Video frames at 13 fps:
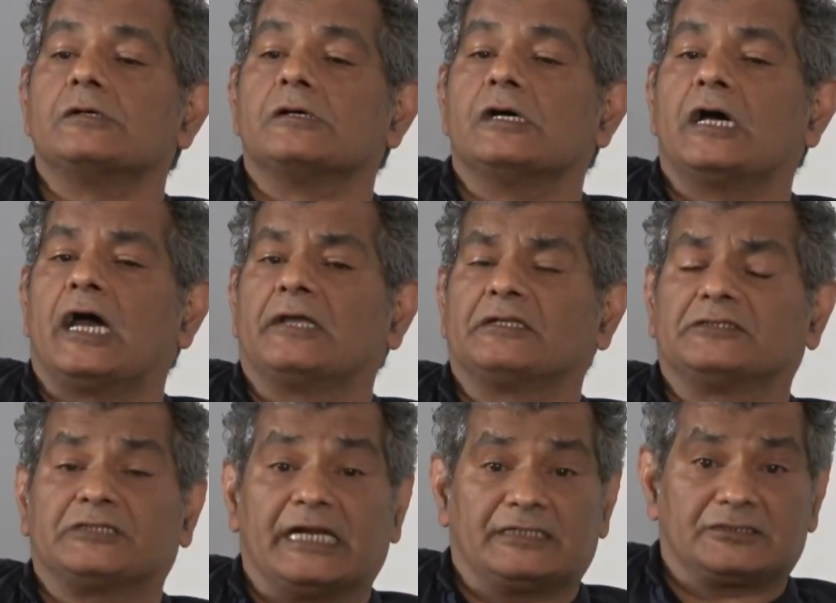And the
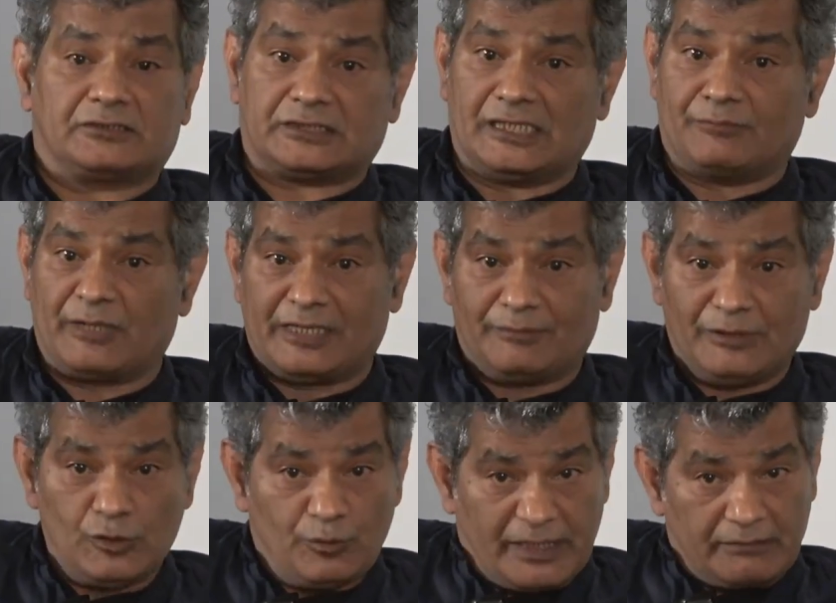threat still might be
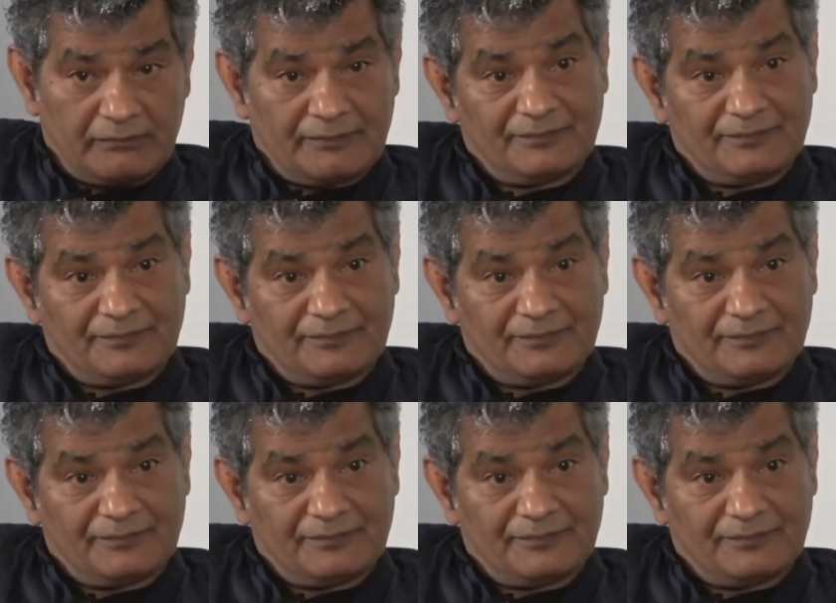looming.